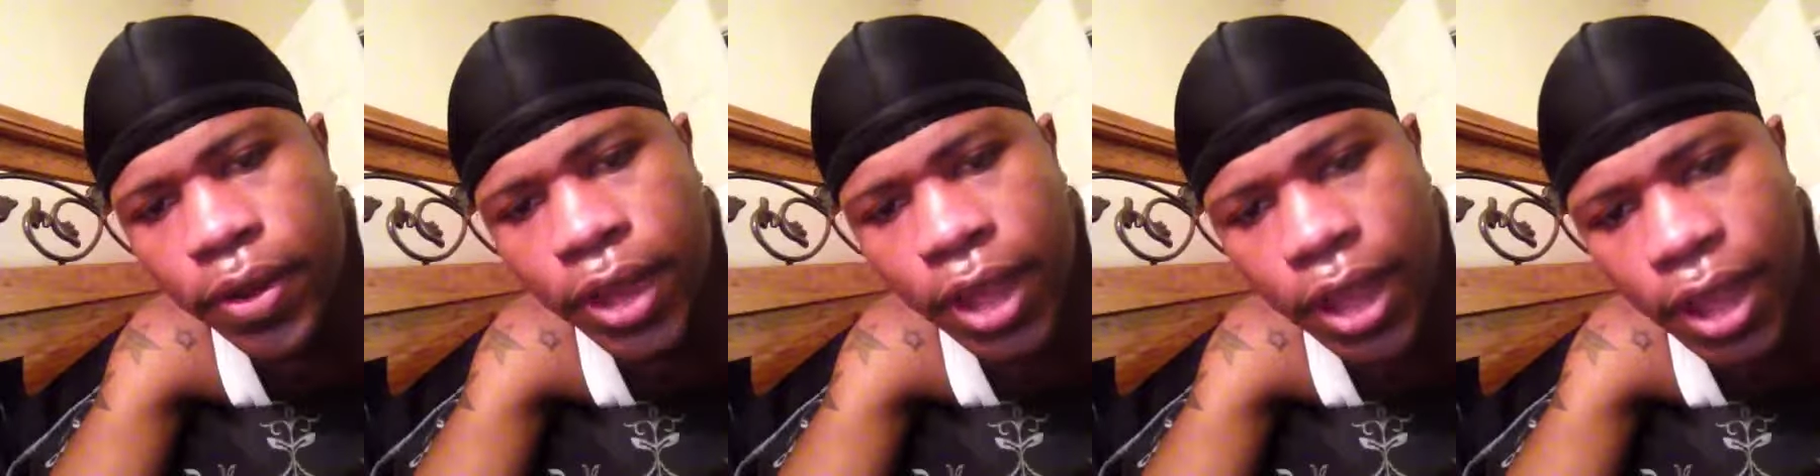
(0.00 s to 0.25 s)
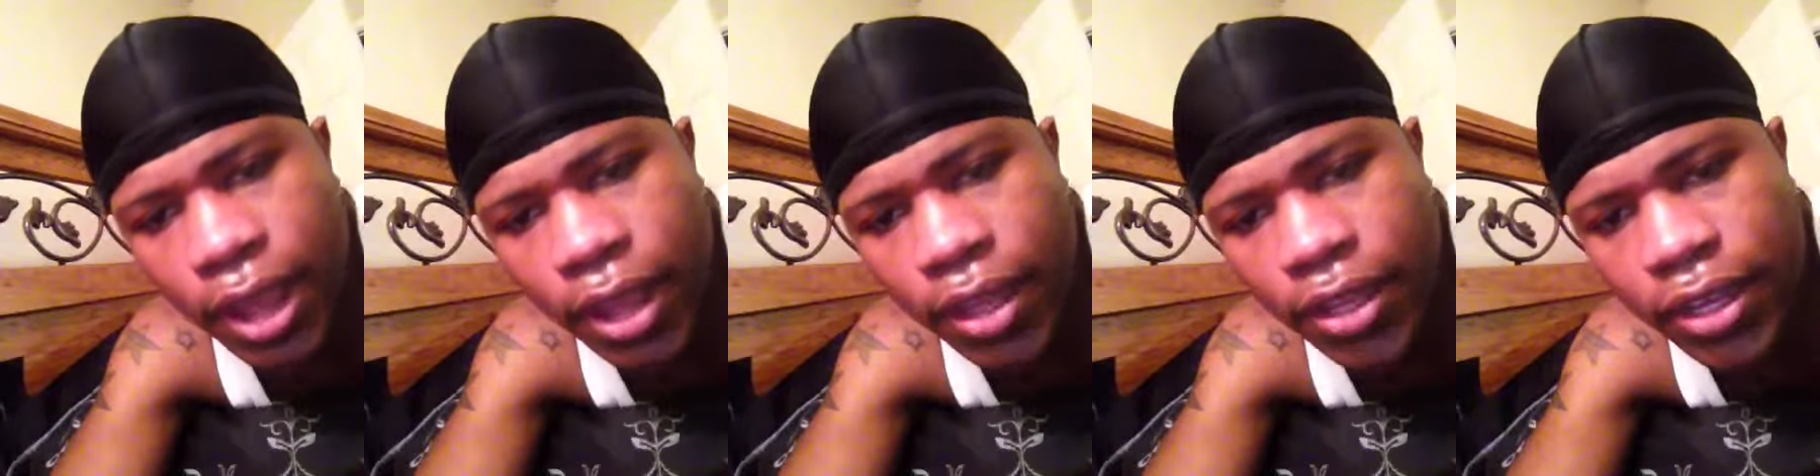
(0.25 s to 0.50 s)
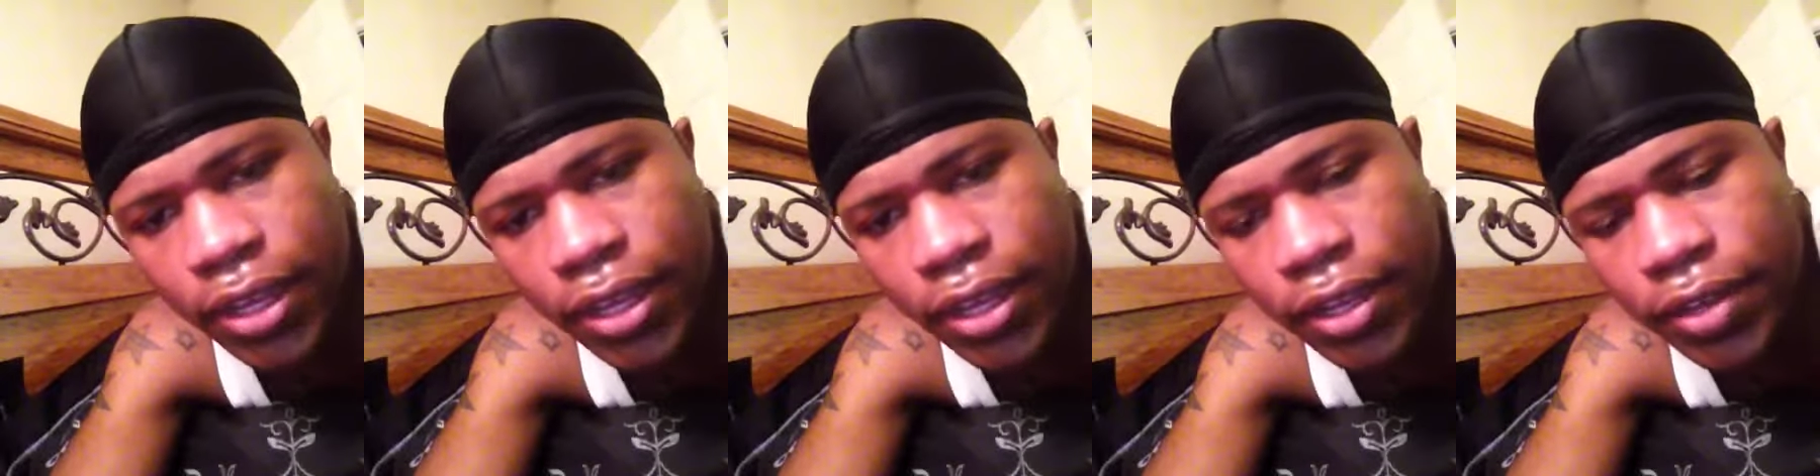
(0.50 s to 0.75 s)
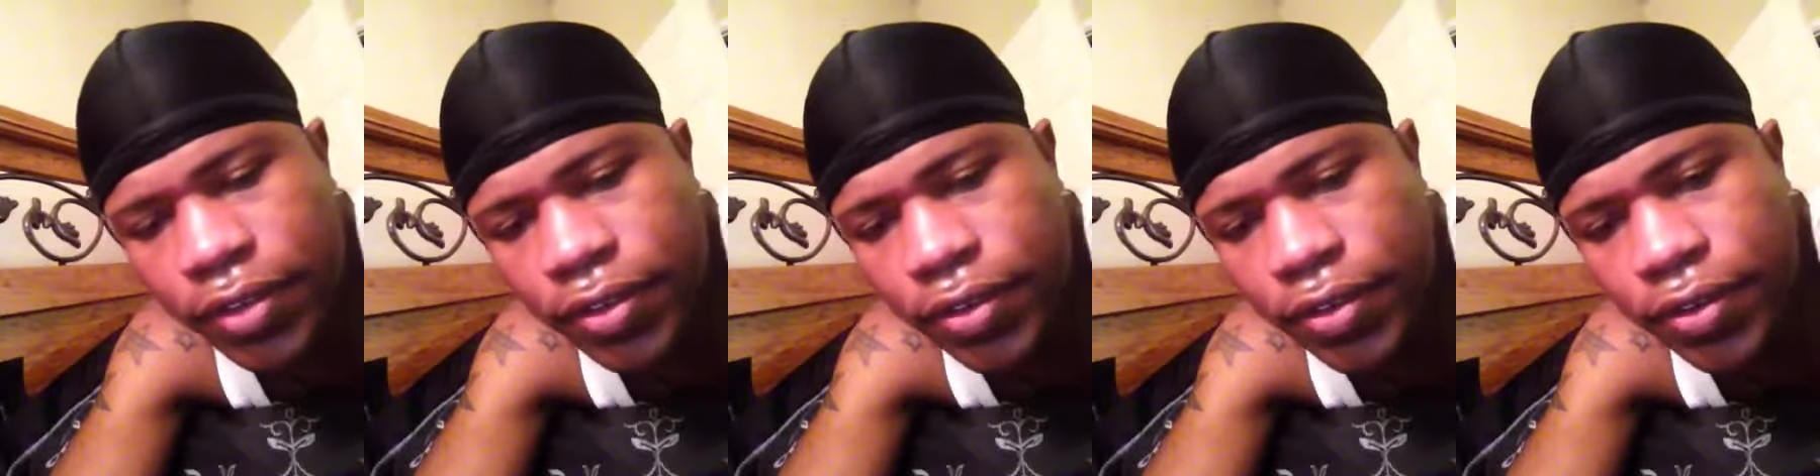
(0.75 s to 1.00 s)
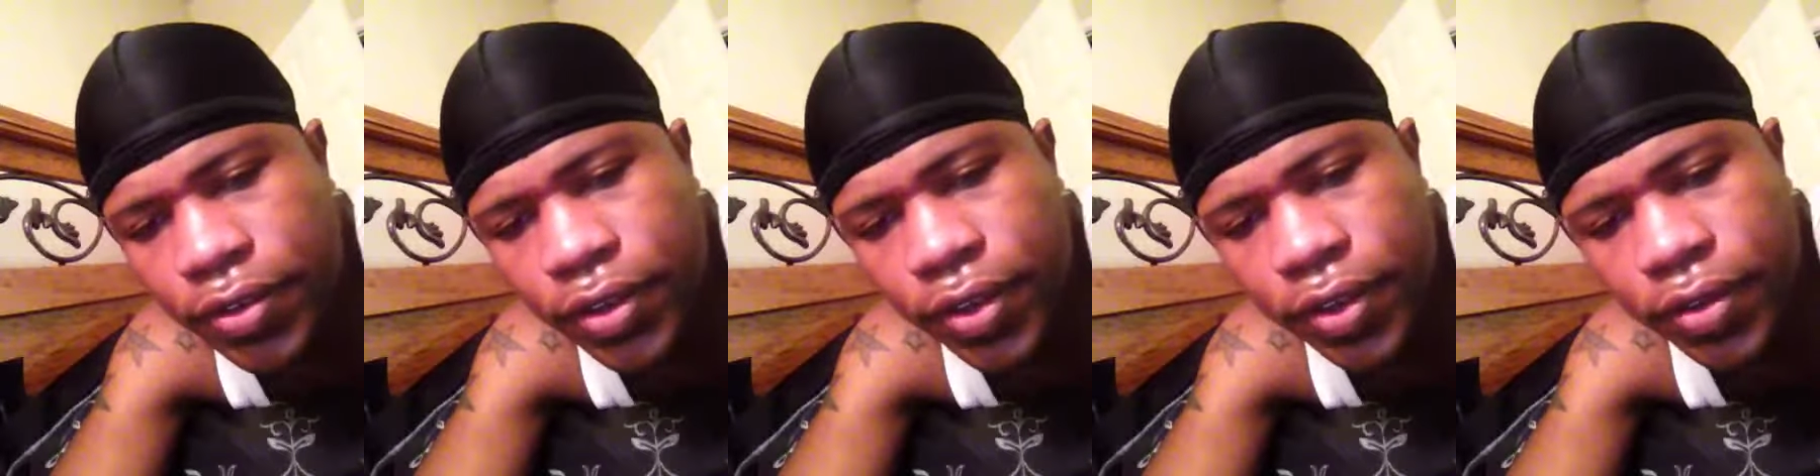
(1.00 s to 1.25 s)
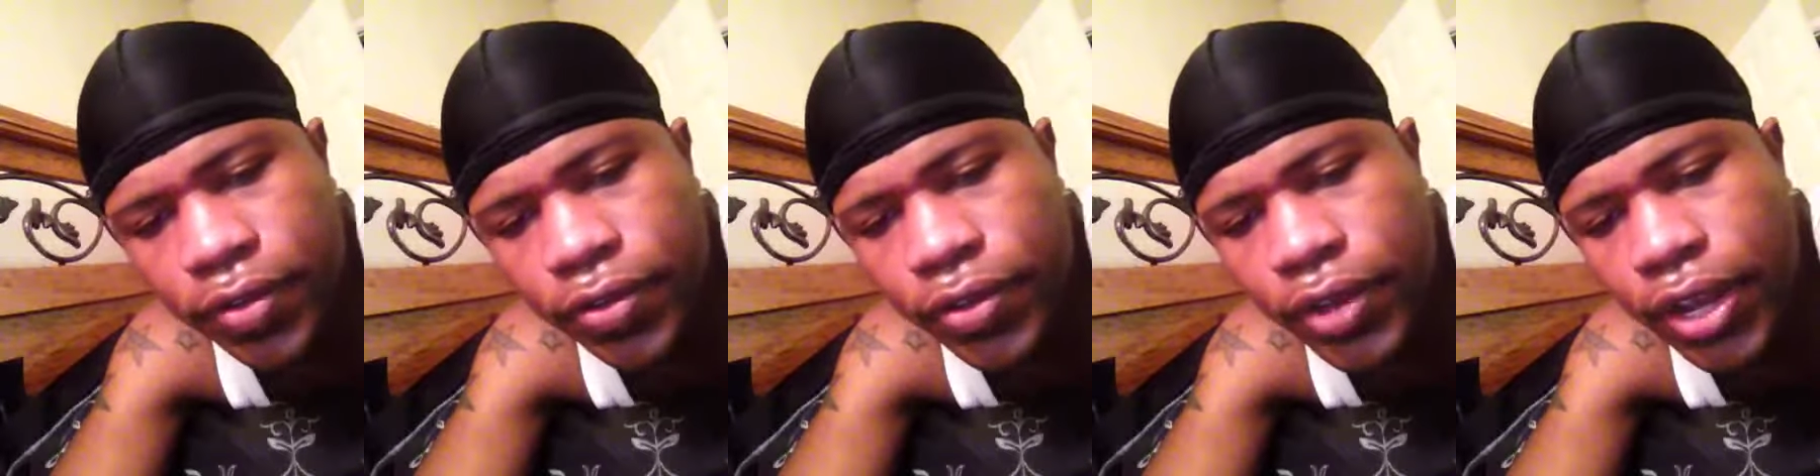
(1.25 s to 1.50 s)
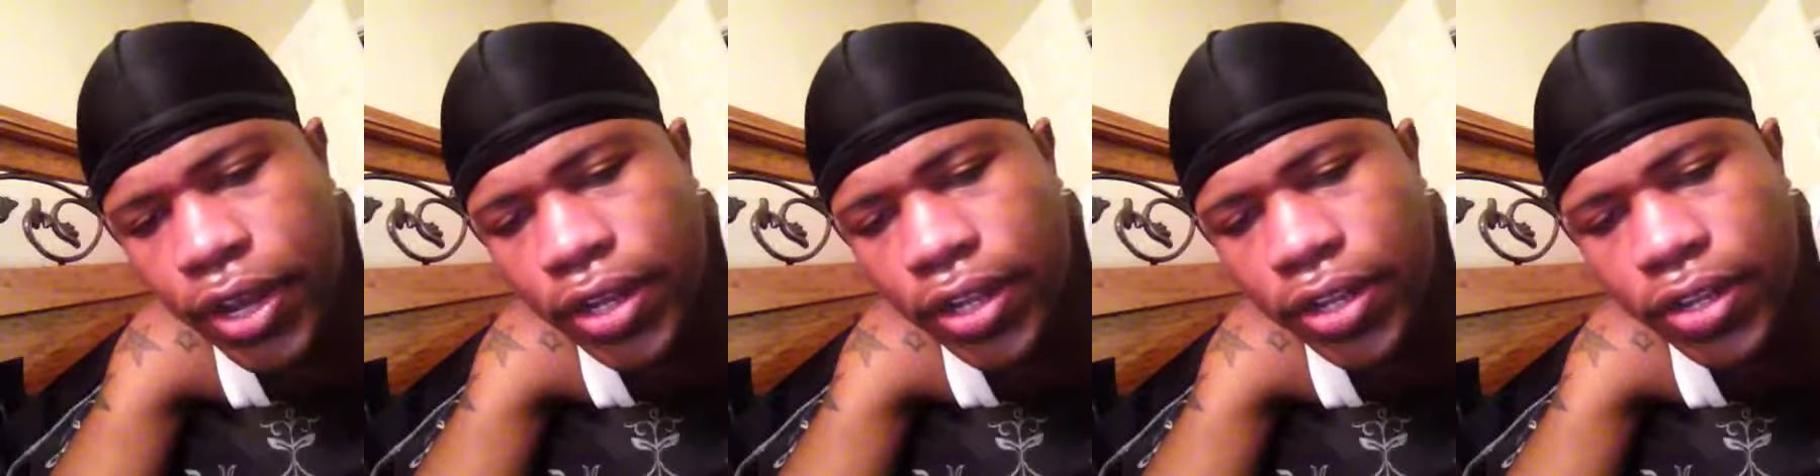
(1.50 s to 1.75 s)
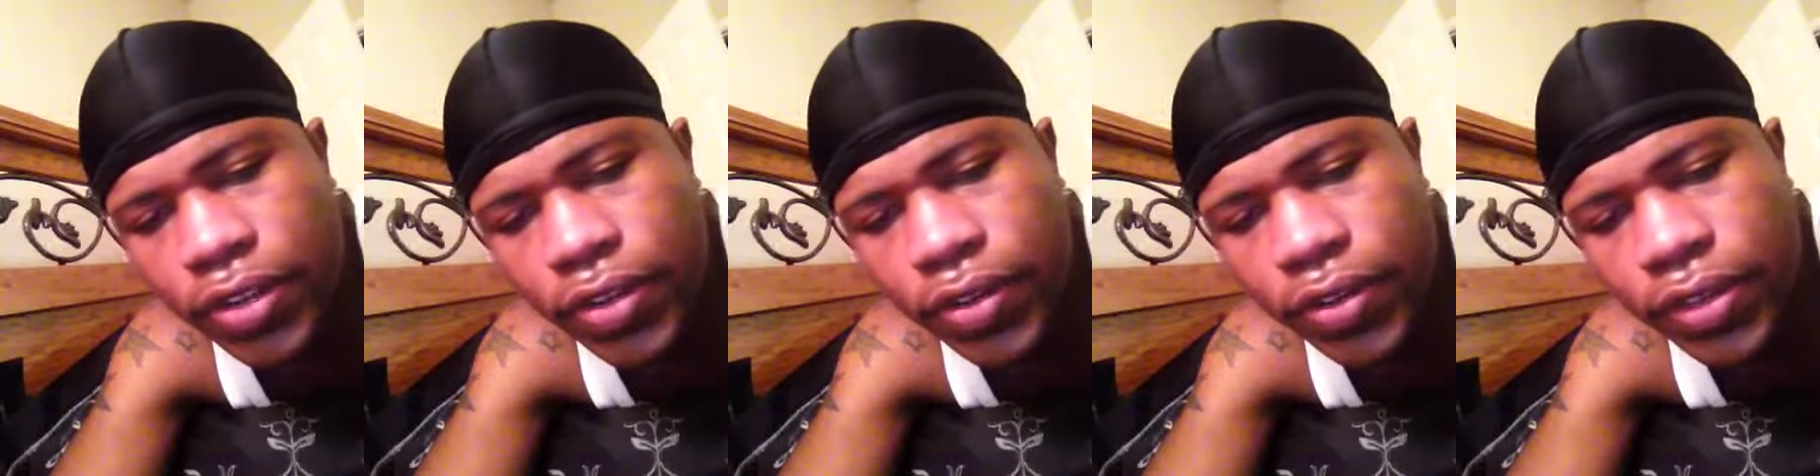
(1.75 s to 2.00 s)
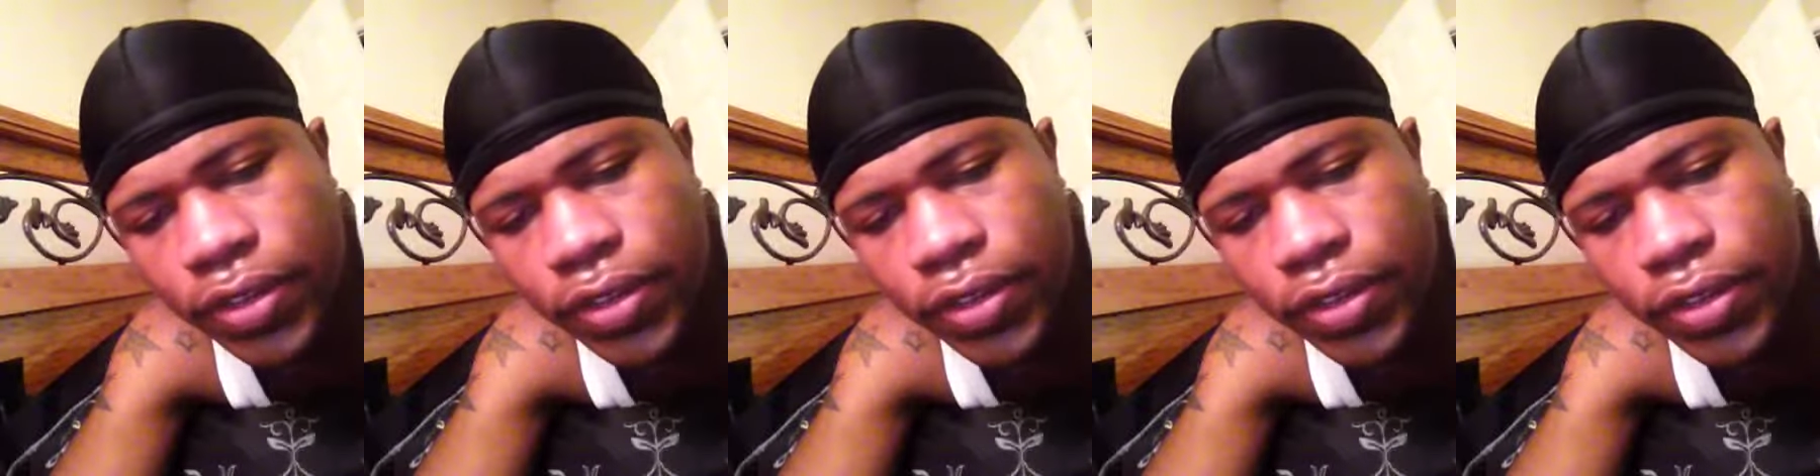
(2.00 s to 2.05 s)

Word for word: college and, you know, trying to do